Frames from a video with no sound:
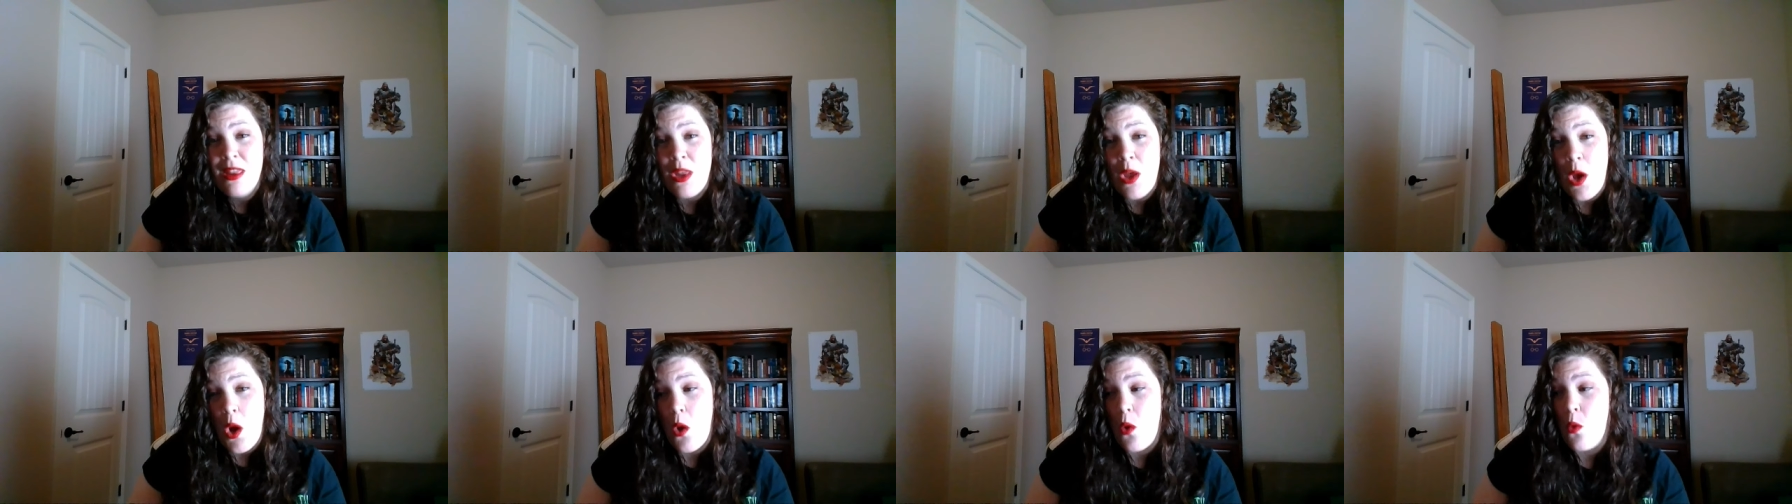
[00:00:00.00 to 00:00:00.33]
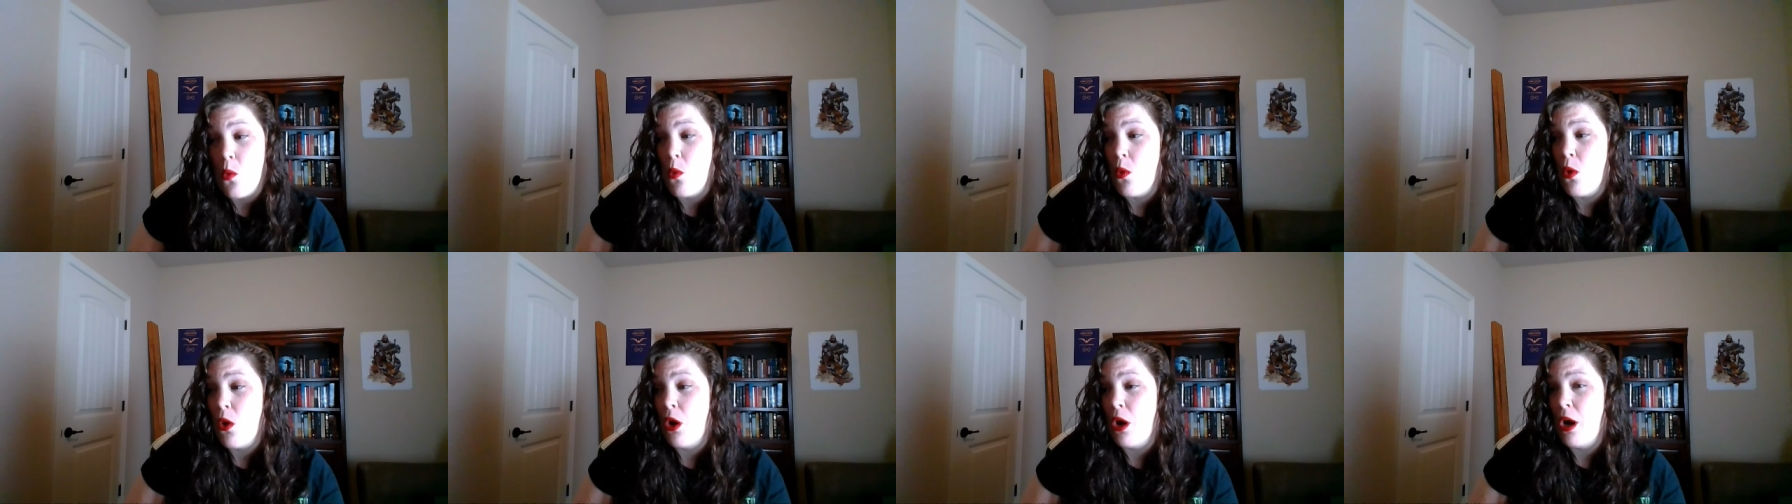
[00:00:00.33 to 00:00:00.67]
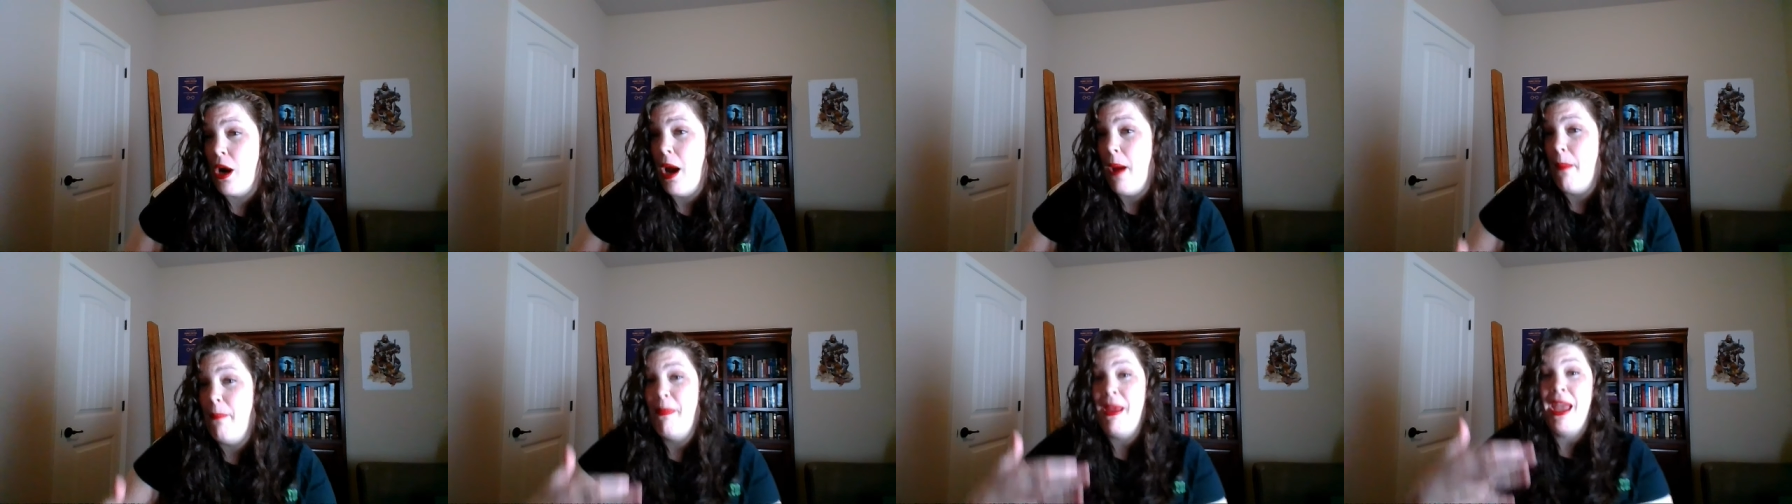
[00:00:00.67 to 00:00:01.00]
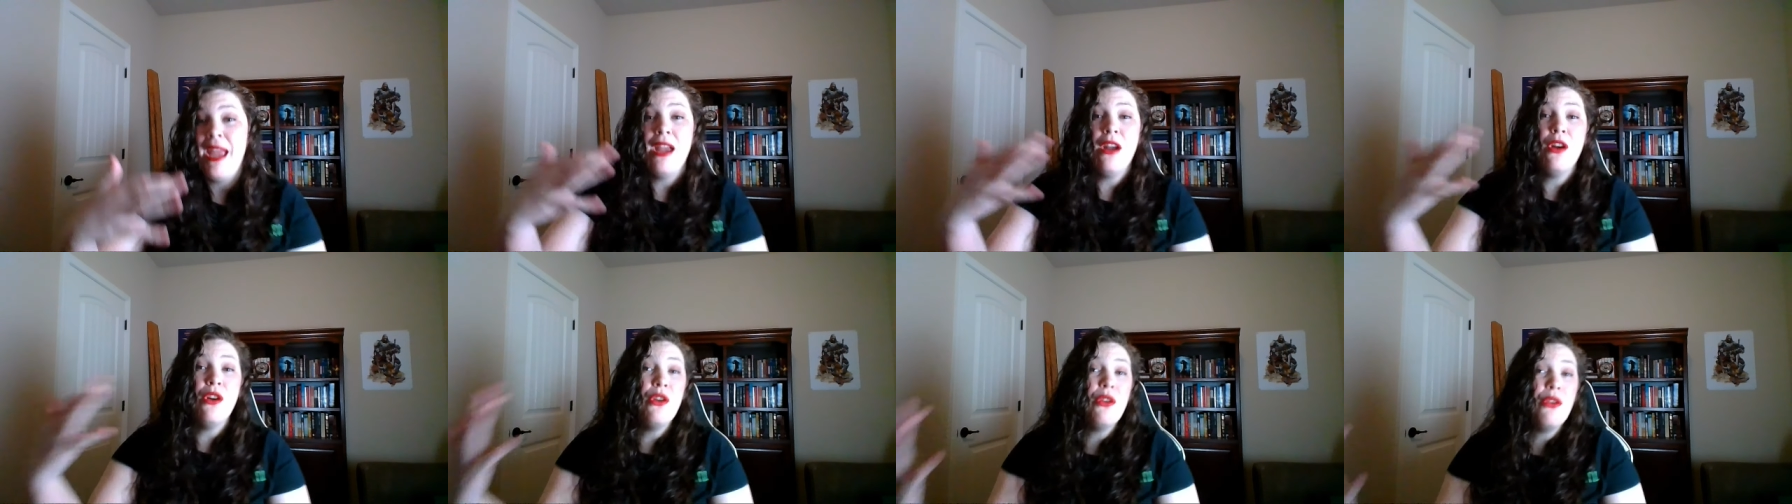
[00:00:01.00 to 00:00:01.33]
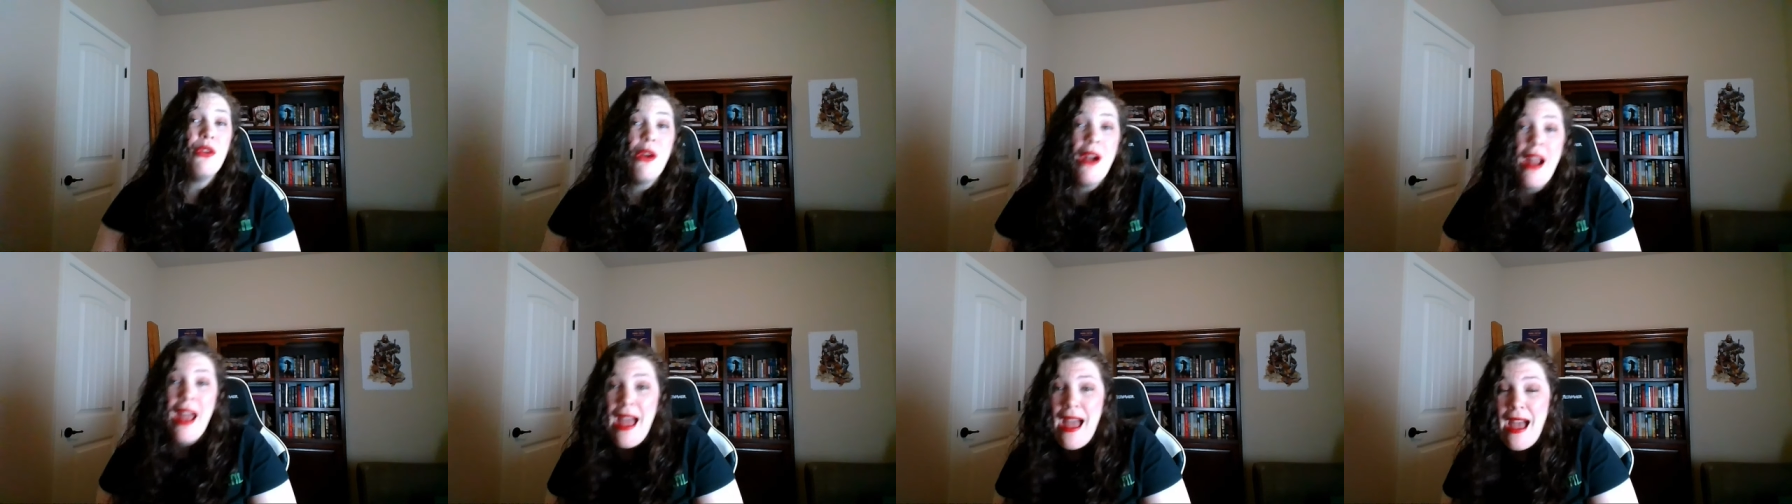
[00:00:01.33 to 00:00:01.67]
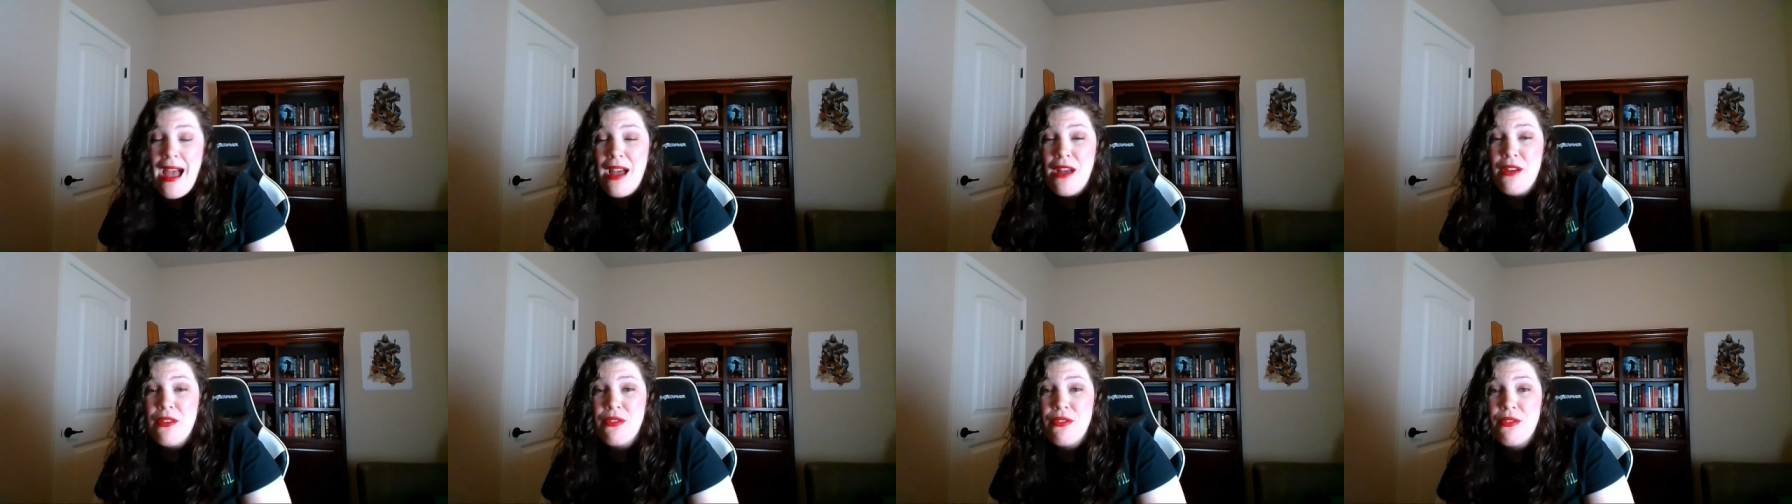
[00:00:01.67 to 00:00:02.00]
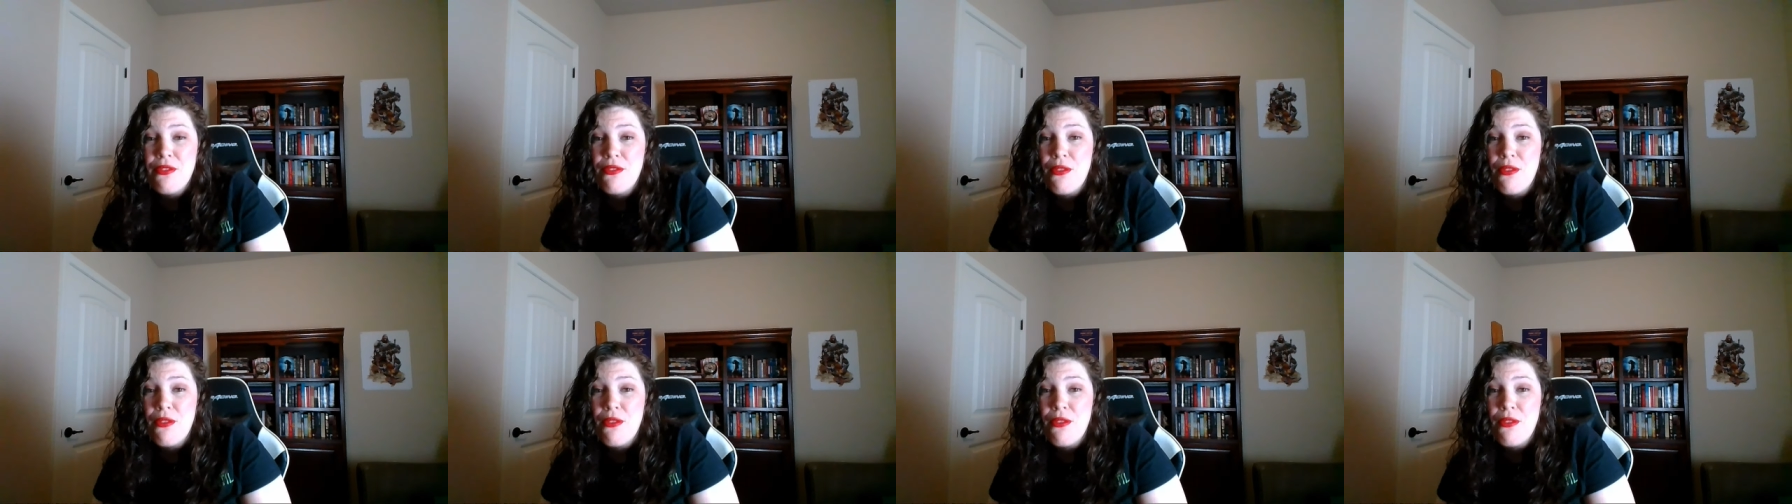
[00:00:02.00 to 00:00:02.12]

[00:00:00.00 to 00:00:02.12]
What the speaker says: or a paragraph